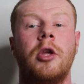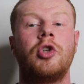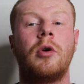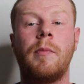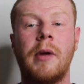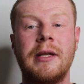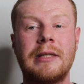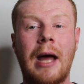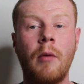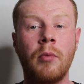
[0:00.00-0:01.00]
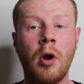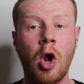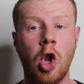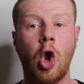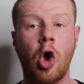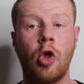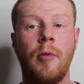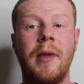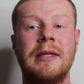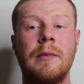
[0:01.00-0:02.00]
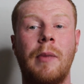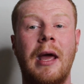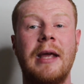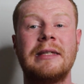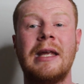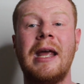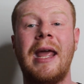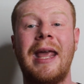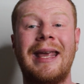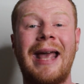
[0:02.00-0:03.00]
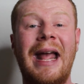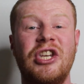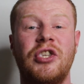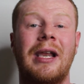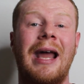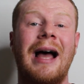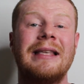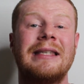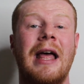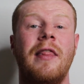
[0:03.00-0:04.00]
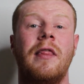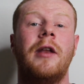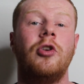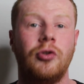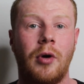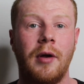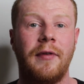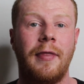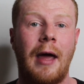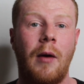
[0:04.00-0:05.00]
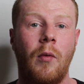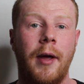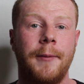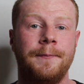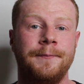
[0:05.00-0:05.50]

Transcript: your shoulder blades down, lock them into place, engage the lats, and then drive in that way.